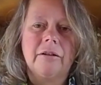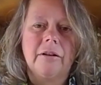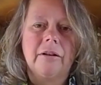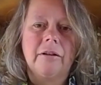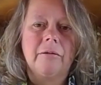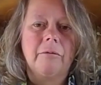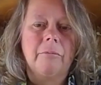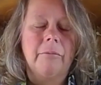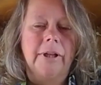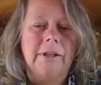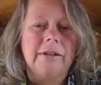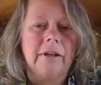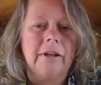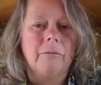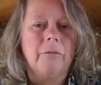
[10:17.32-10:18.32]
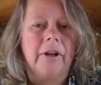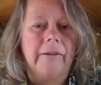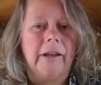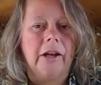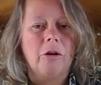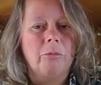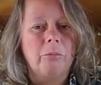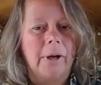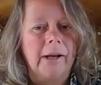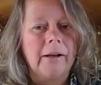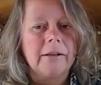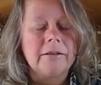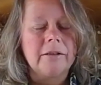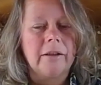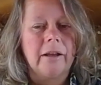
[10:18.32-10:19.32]
mean that when they go
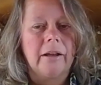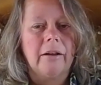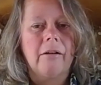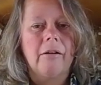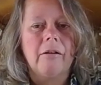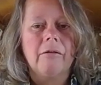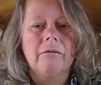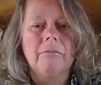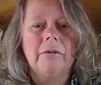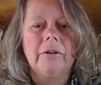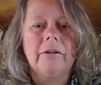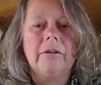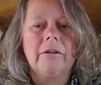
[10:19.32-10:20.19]
back to their home,